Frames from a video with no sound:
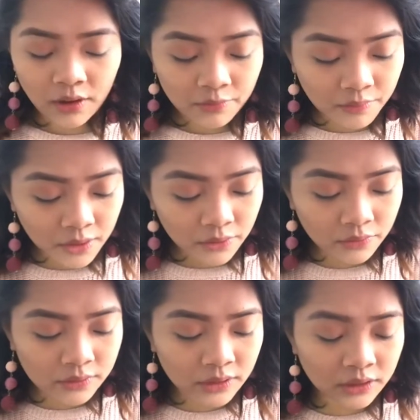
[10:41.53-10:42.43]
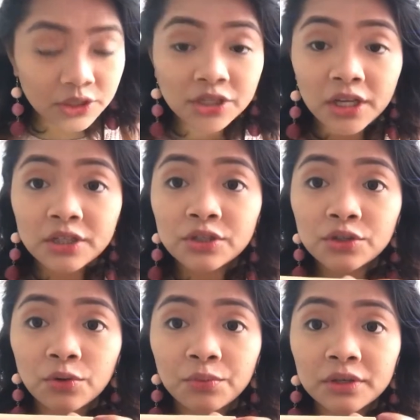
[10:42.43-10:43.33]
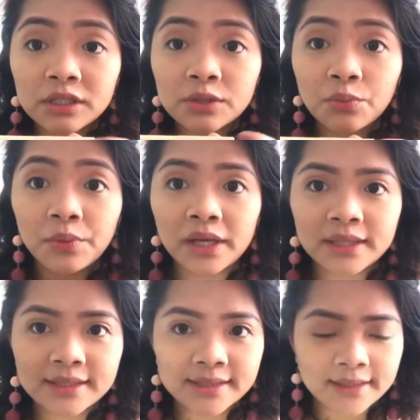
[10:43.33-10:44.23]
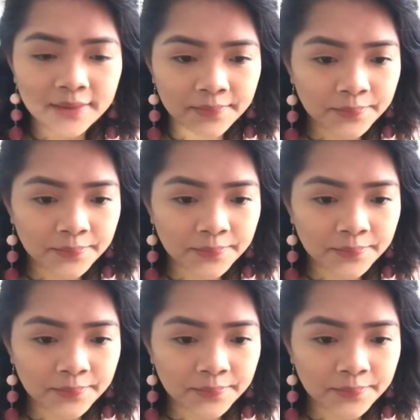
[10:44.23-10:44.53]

I'll be using the shade Strawberry Sweets.